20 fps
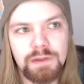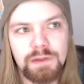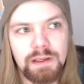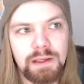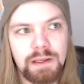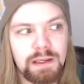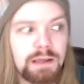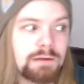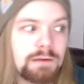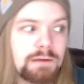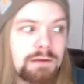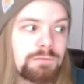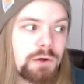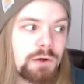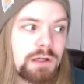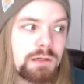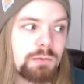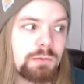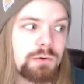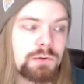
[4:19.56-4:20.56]
if you're
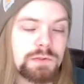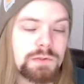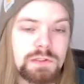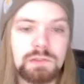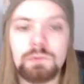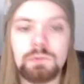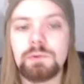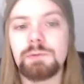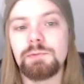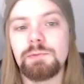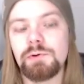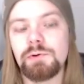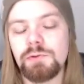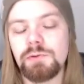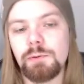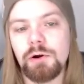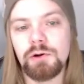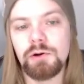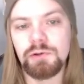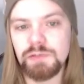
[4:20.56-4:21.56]
able to rebuild the
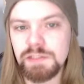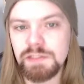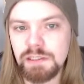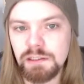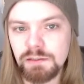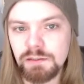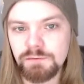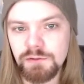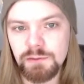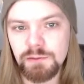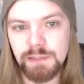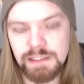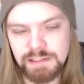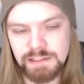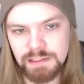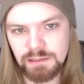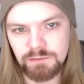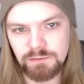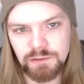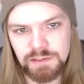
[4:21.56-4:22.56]
part yourself, you might
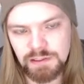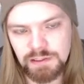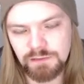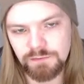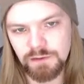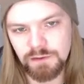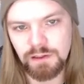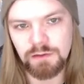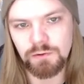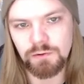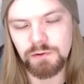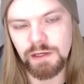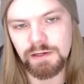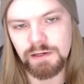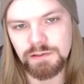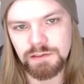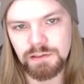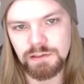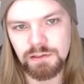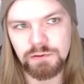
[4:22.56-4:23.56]
save yourself another
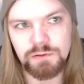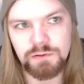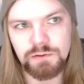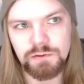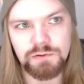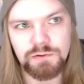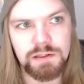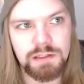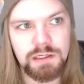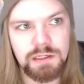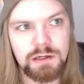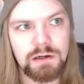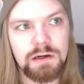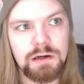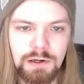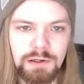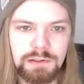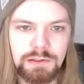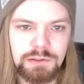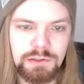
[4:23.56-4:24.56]
$1,000 right there.
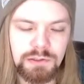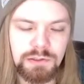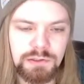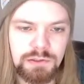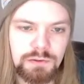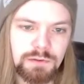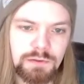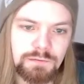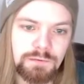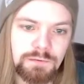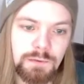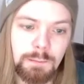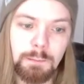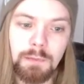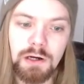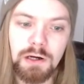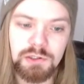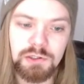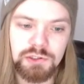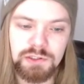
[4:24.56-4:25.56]
You could do it for
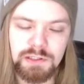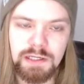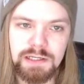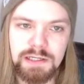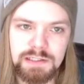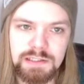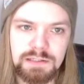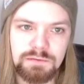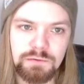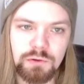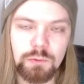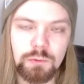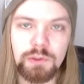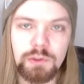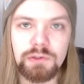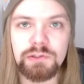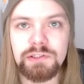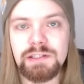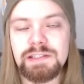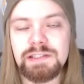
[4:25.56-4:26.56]
much less if you're
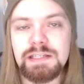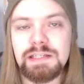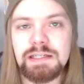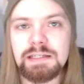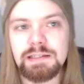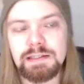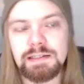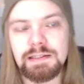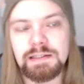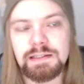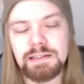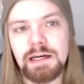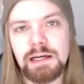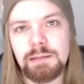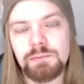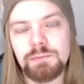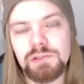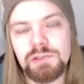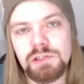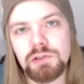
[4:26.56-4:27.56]
willing to take the
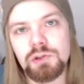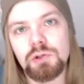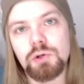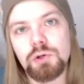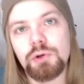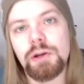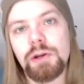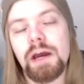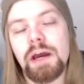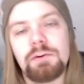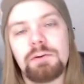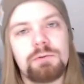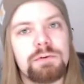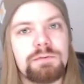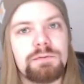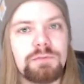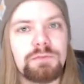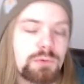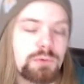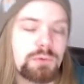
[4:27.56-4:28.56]
time to learn how to
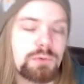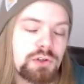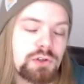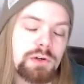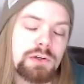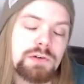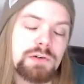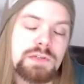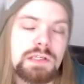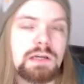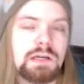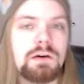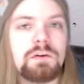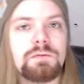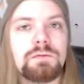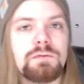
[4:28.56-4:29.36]
refurbish one yourself.